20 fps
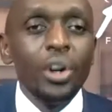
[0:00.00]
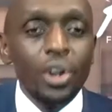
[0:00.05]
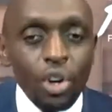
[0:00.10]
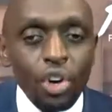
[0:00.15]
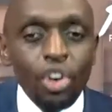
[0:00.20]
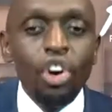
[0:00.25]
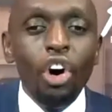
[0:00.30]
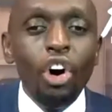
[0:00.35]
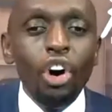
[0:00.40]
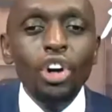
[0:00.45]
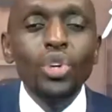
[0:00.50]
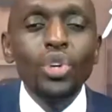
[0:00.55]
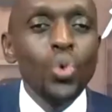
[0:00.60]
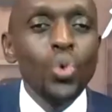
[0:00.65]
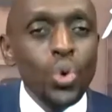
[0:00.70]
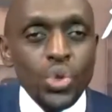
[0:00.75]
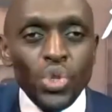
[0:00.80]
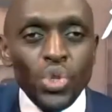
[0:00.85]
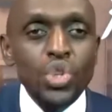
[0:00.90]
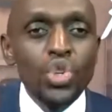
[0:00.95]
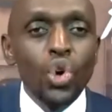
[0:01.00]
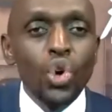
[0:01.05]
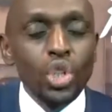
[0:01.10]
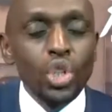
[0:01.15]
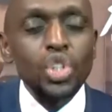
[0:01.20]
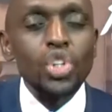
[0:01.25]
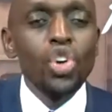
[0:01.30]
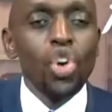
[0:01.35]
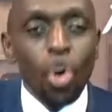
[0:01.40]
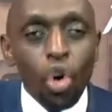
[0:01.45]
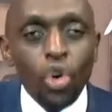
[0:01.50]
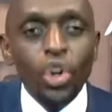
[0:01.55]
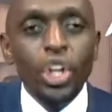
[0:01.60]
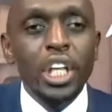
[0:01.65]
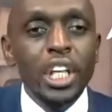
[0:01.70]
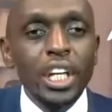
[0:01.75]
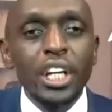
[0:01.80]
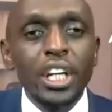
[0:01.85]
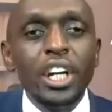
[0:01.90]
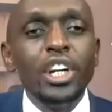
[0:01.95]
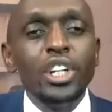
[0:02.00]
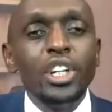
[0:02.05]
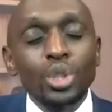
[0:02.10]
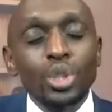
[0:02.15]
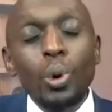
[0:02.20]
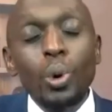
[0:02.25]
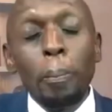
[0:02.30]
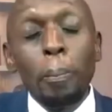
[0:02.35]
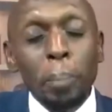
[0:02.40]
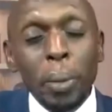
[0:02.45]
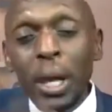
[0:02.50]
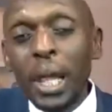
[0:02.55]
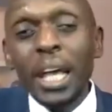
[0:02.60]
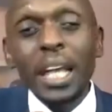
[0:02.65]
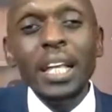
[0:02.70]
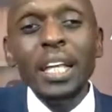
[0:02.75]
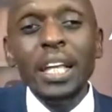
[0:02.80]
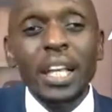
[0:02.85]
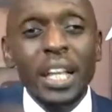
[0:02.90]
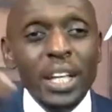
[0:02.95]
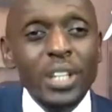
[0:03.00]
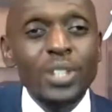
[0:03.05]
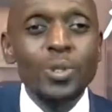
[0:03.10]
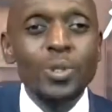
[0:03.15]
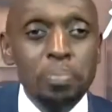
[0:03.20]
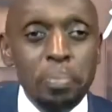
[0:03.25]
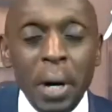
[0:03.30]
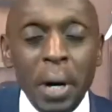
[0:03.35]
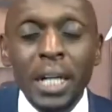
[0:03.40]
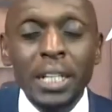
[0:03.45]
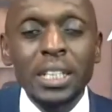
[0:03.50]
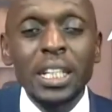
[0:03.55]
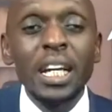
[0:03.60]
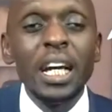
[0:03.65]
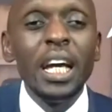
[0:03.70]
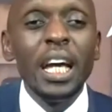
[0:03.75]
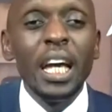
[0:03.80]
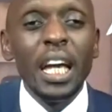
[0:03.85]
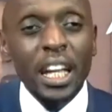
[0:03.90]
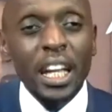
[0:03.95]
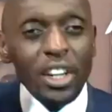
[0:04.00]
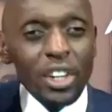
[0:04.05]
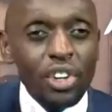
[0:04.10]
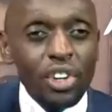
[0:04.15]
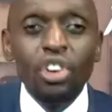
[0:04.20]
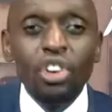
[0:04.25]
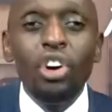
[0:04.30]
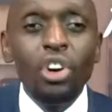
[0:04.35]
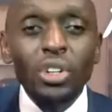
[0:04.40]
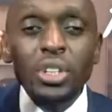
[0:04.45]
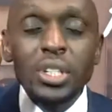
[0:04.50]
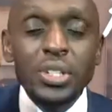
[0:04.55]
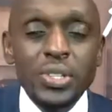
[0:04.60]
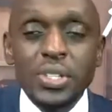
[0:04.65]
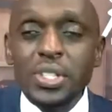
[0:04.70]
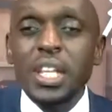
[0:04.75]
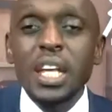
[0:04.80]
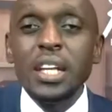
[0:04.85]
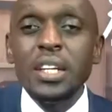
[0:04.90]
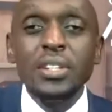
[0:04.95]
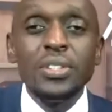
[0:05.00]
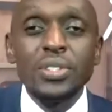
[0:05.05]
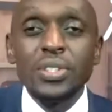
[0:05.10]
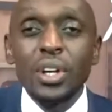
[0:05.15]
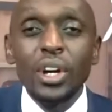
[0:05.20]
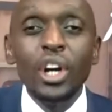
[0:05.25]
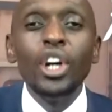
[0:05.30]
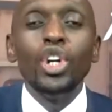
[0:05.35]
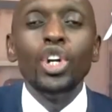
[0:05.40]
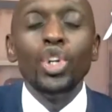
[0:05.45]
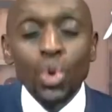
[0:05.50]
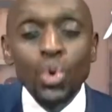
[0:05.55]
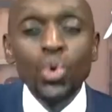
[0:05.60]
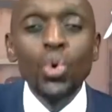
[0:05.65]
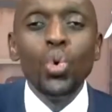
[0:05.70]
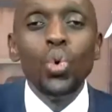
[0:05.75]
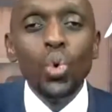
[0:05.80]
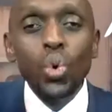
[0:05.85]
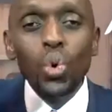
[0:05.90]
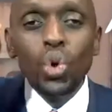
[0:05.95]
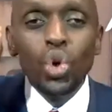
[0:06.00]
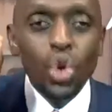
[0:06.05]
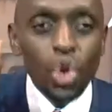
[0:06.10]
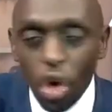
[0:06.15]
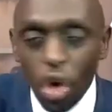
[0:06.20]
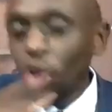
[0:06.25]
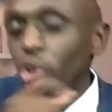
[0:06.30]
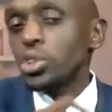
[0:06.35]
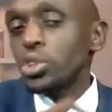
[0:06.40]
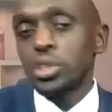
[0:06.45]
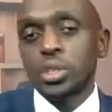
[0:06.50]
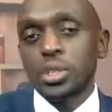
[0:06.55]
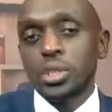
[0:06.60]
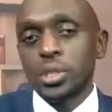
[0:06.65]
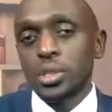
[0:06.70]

God was not going to play his part. And God says, do not